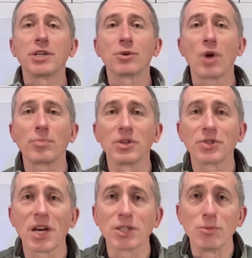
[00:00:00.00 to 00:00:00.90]
to interrupt
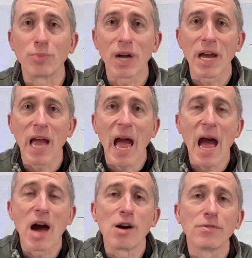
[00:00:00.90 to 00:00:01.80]
this lesson, but I
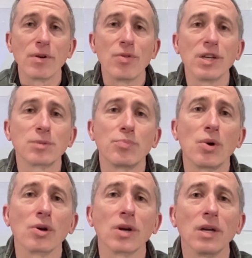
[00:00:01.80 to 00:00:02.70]
have this
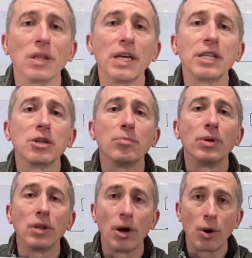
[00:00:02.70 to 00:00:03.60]
book linked
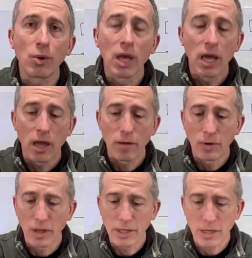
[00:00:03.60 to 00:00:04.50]
below
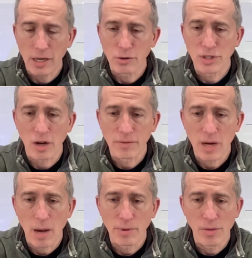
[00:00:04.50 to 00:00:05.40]
if you'd like to get yourself a
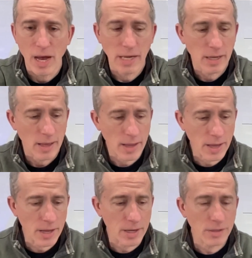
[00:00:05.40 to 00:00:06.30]
copy of that.
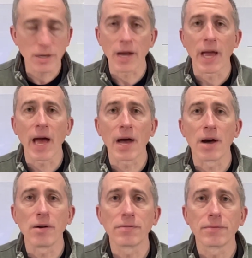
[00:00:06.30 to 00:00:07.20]
And I
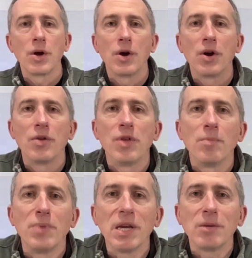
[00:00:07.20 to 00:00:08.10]
have
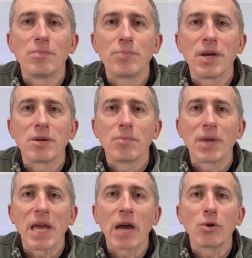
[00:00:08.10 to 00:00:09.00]
the beat bit
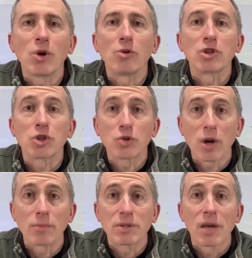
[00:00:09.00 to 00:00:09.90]
piano note
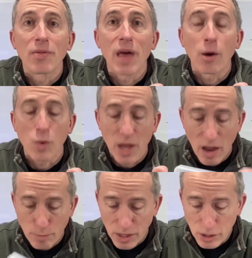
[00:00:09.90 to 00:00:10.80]
strips that we
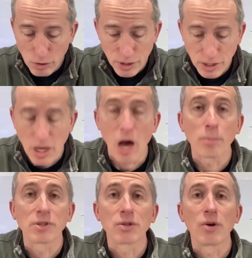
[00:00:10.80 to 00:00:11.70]
have been using to
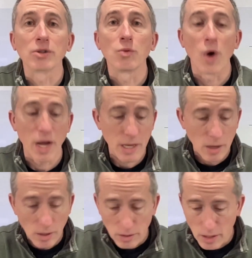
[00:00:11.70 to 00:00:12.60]
help us along the way,
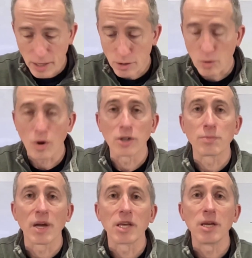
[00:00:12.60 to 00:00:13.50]
laying
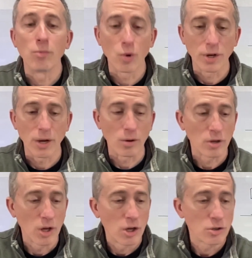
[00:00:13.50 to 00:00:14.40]
across my keyboard here.
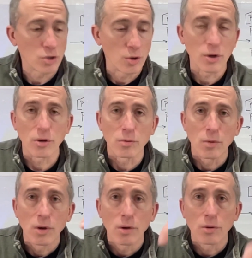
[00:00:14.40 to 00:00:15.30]
So you can
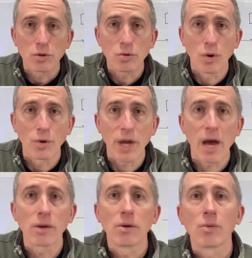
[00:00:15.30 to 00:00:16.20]
scroll
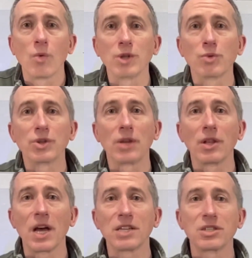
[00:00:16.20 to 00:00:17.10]
down once we're done
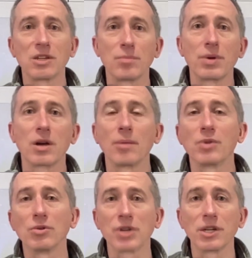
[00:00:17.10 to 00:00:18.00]
the lesson and pick
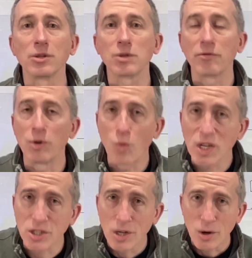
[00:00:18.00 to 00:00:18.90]
up those items if you
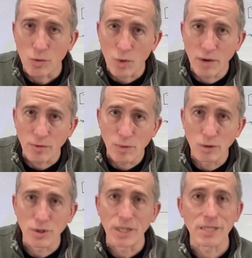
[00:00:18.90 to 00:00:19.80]
wish, right from
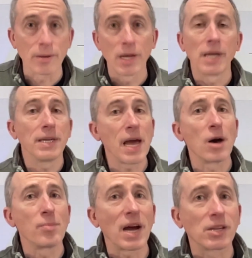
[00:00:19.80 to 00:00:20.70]
those links.
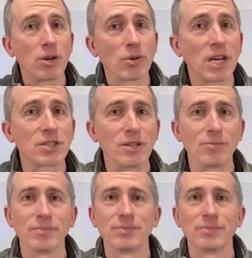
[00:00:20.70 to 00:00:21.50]
Now back to your lesson.